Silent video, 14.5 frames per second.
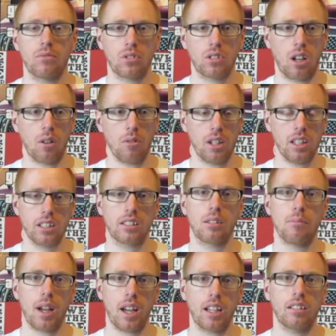So he's
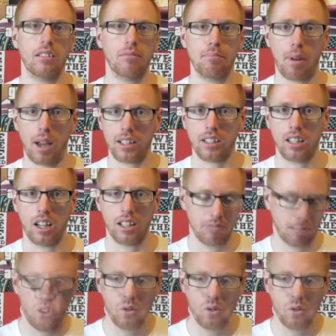the main bad guy.